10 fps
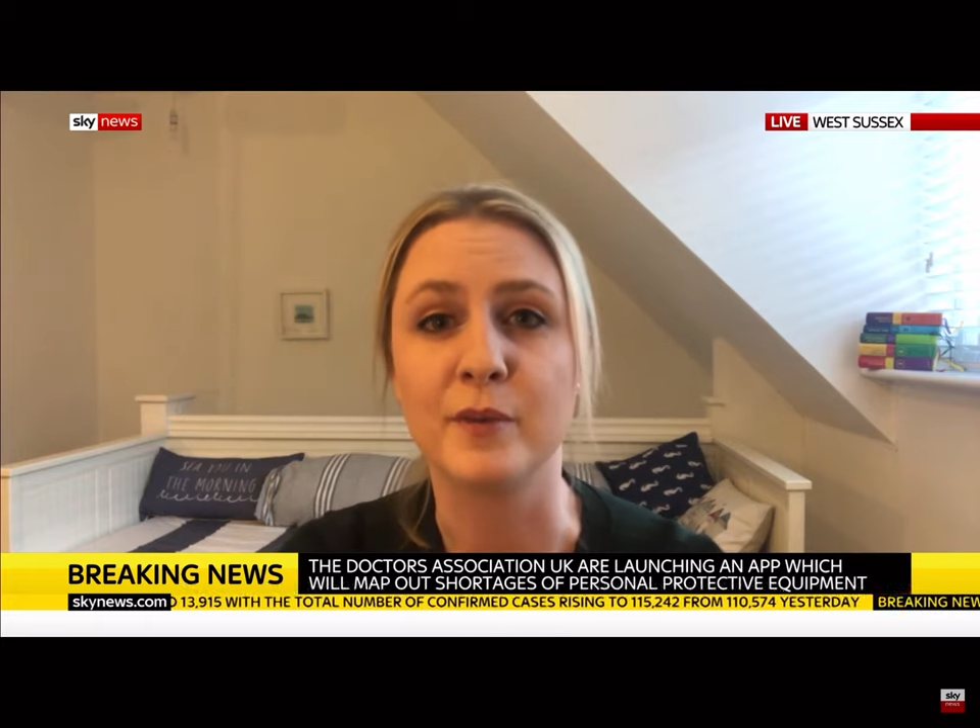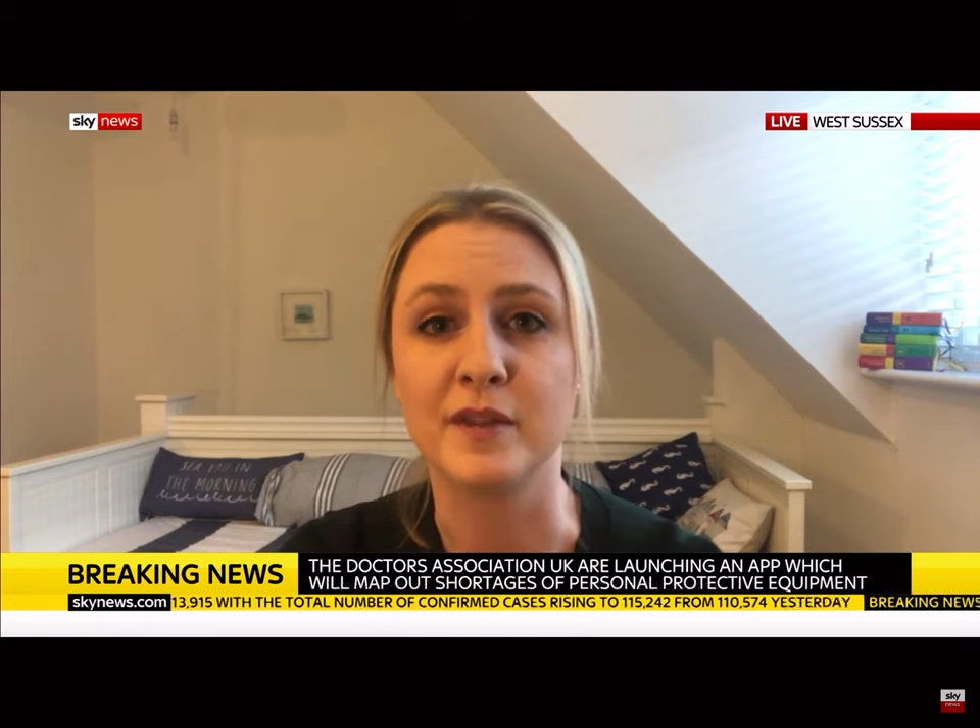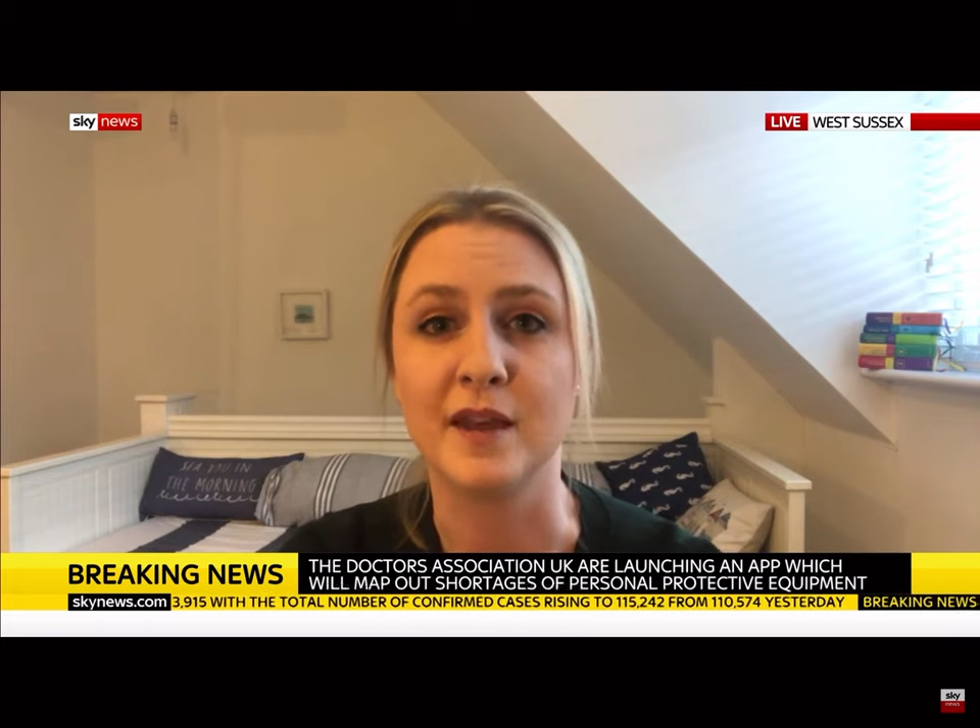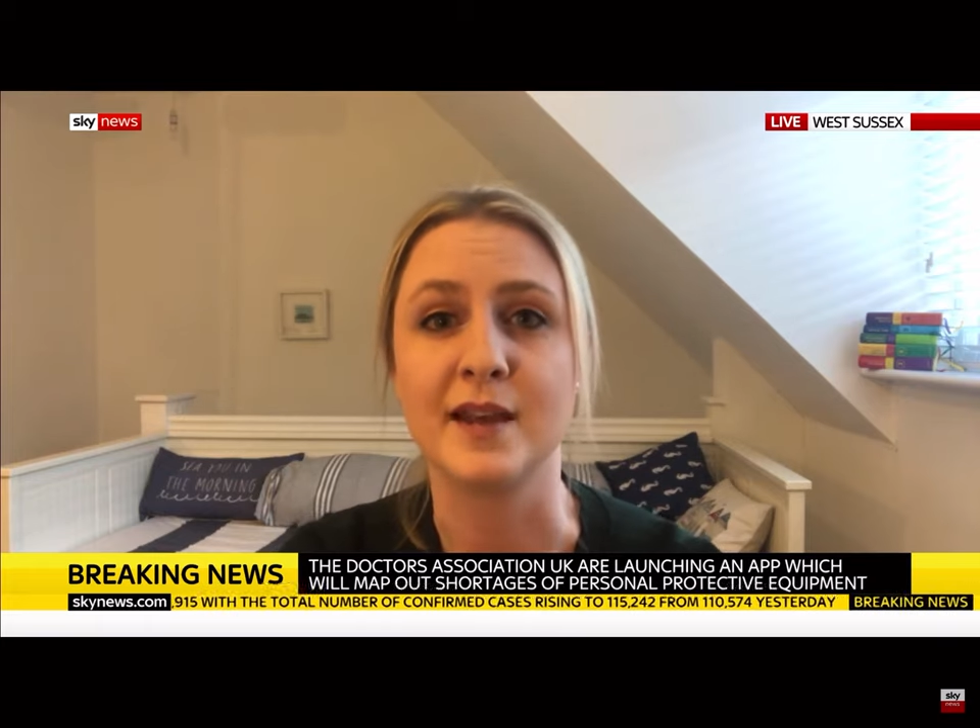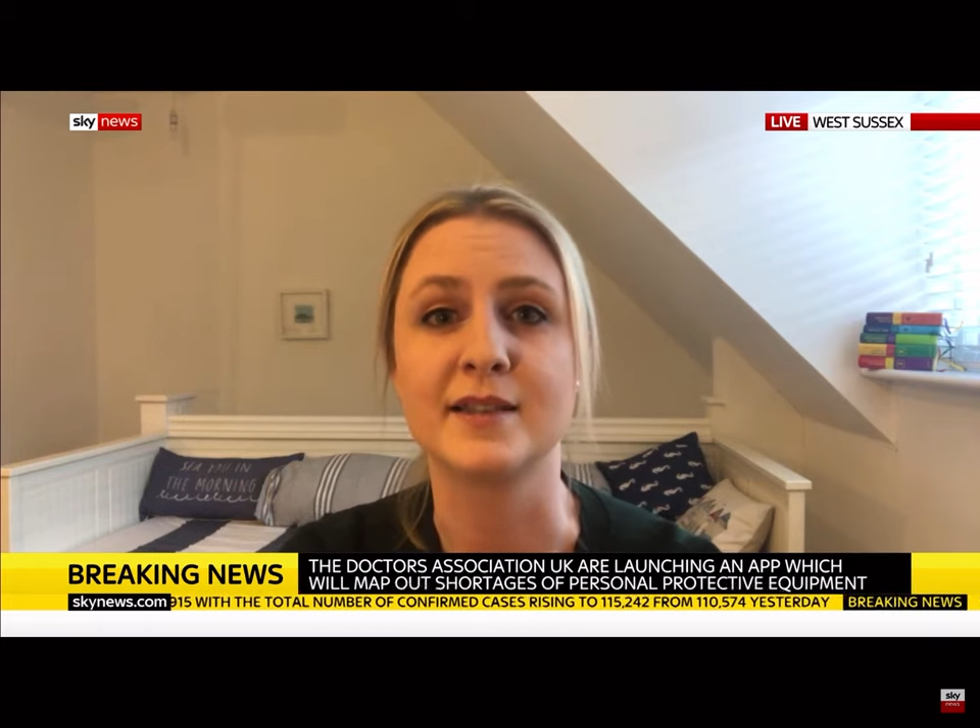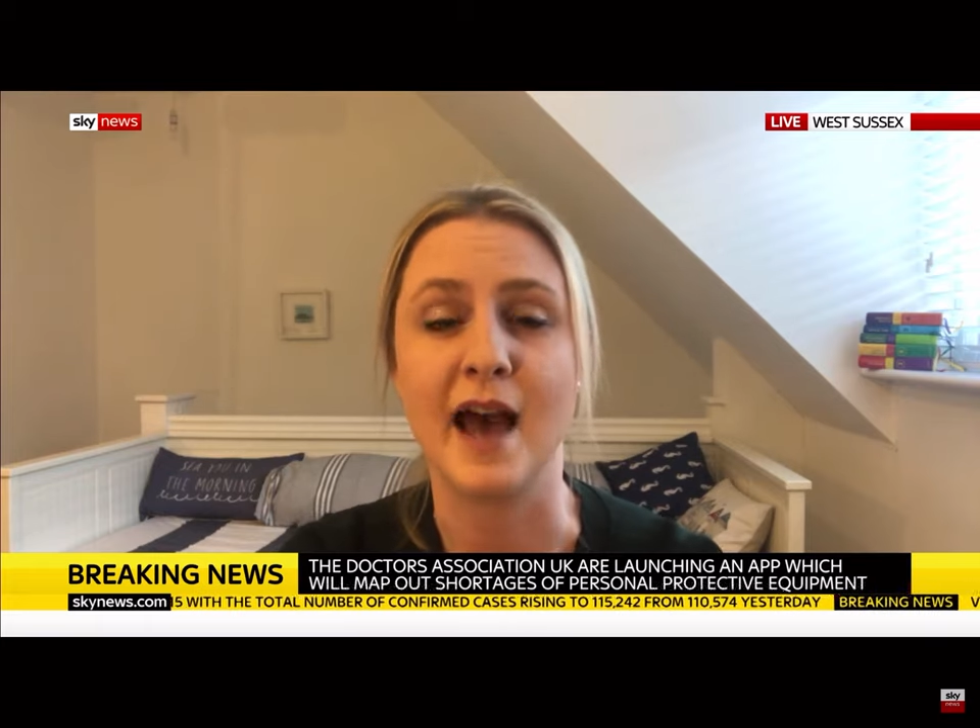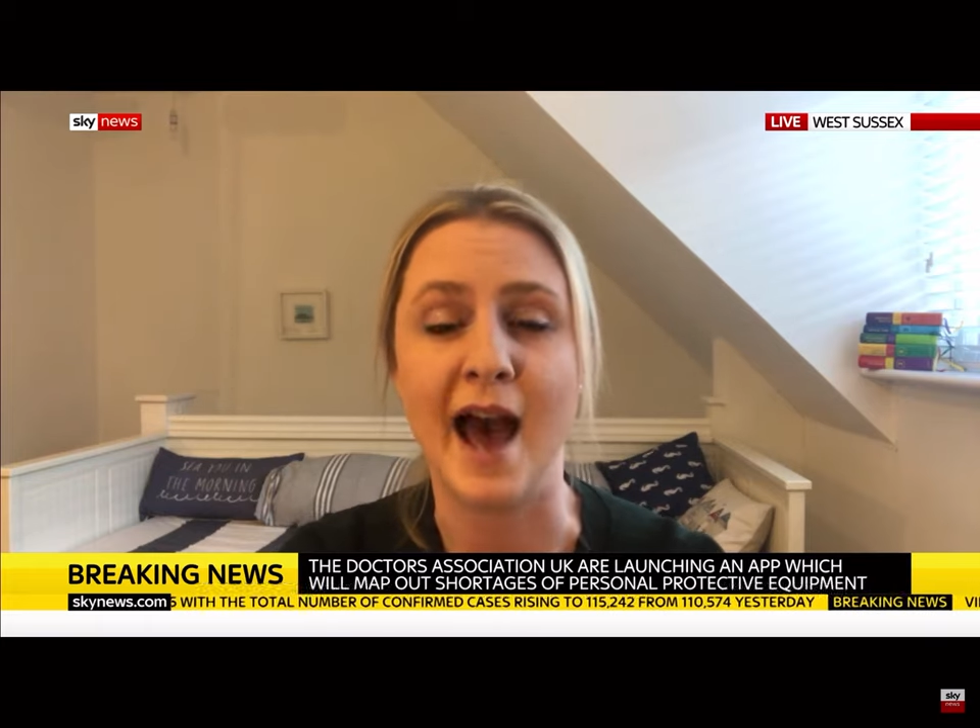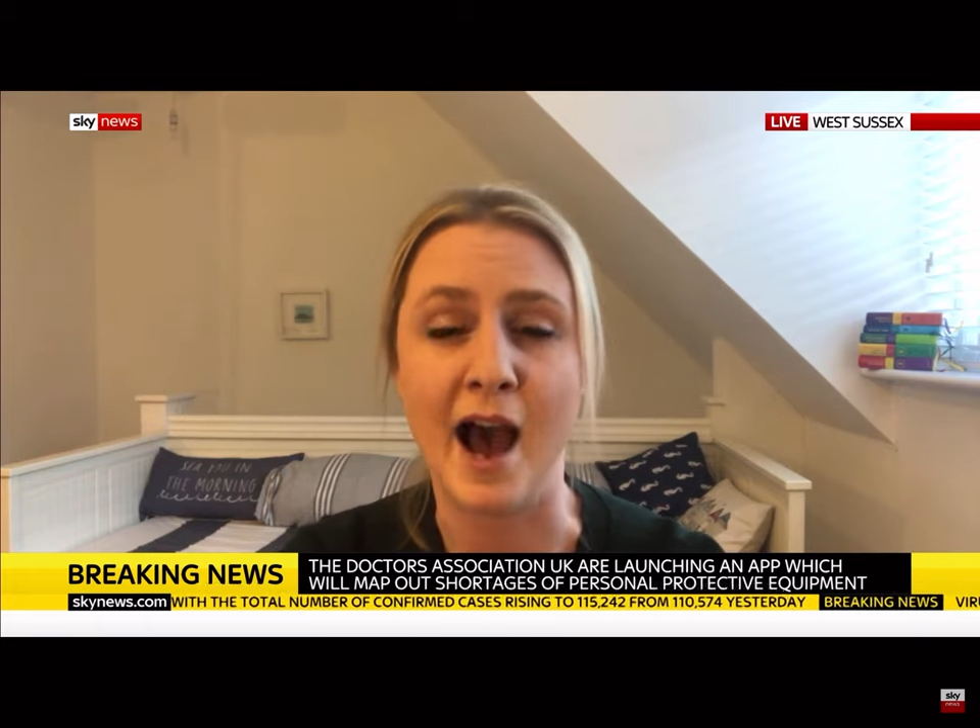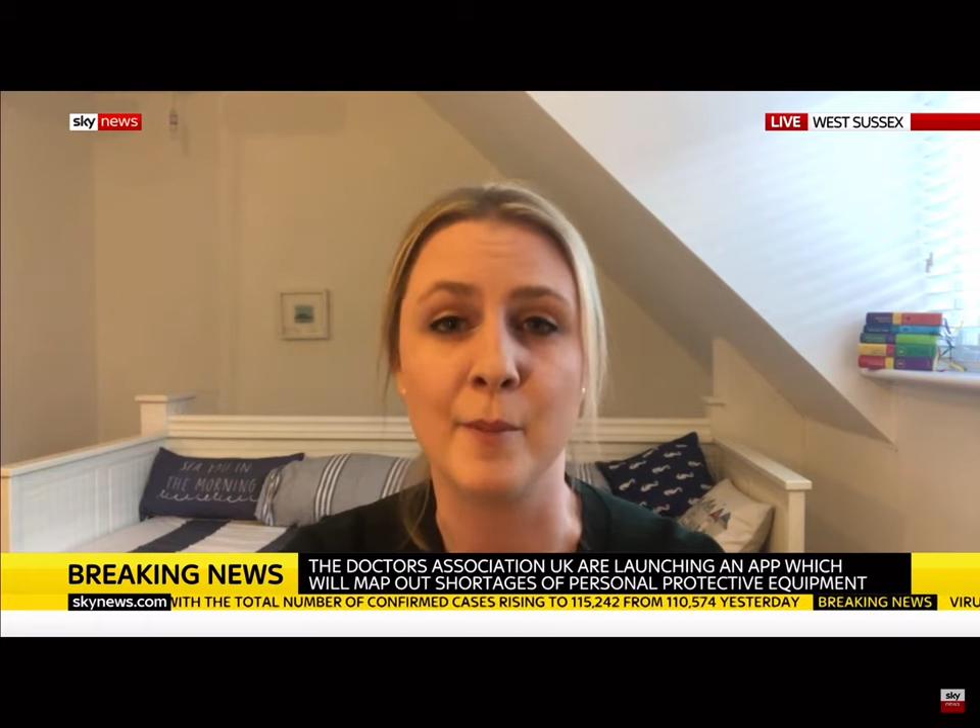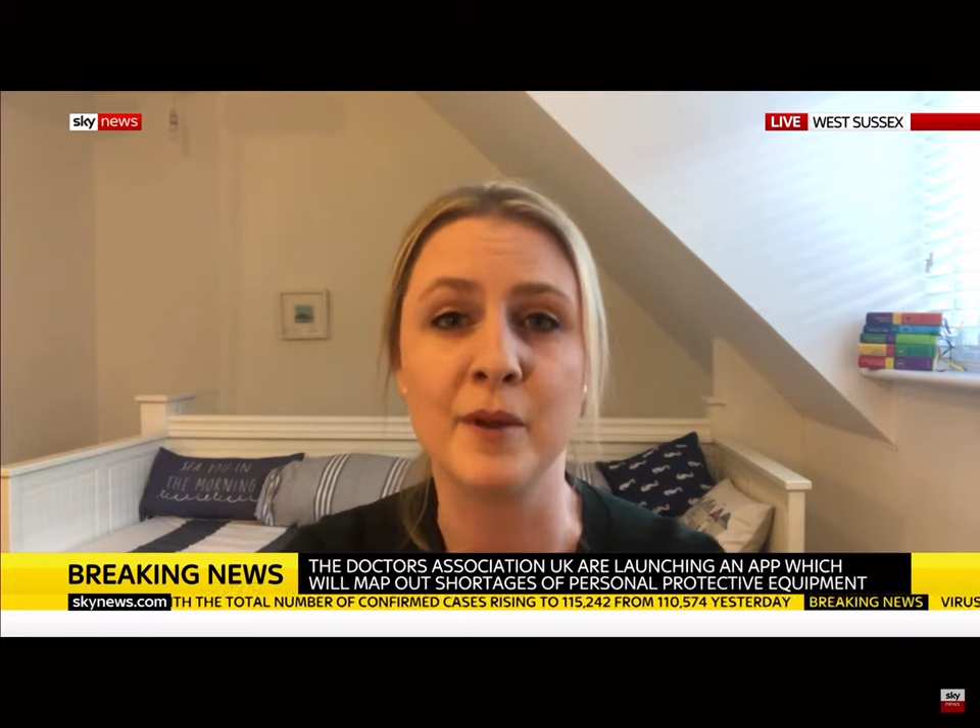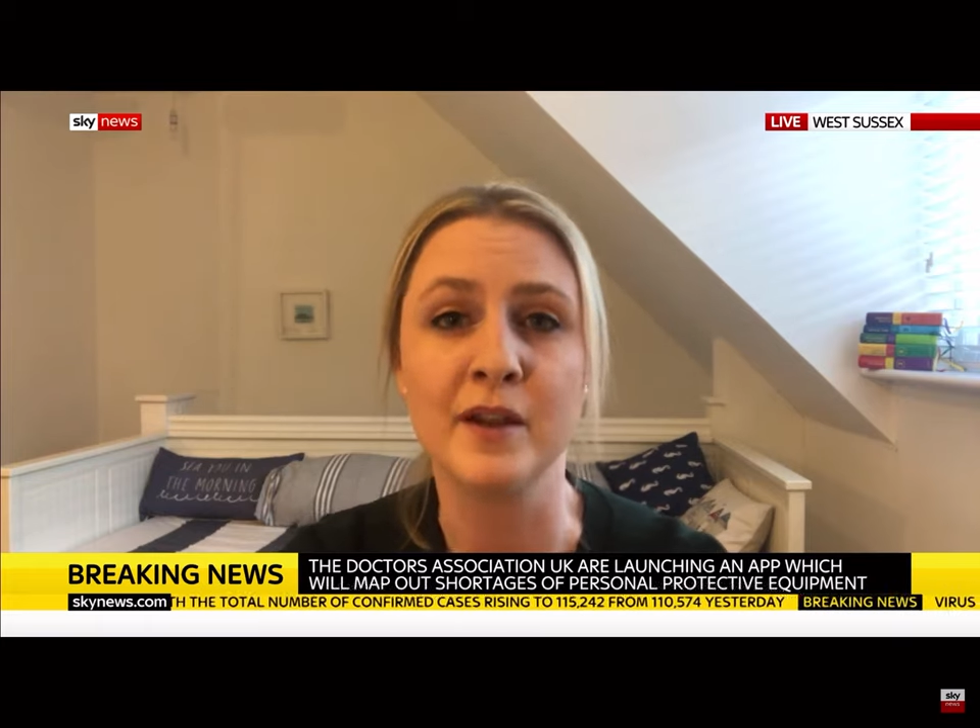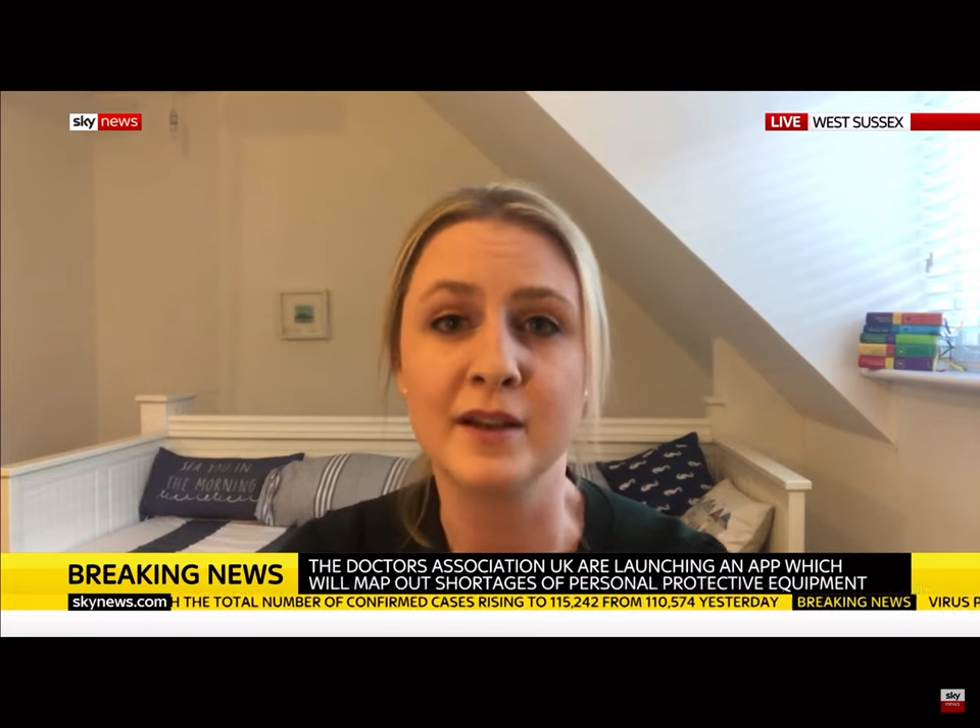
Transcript: with this app.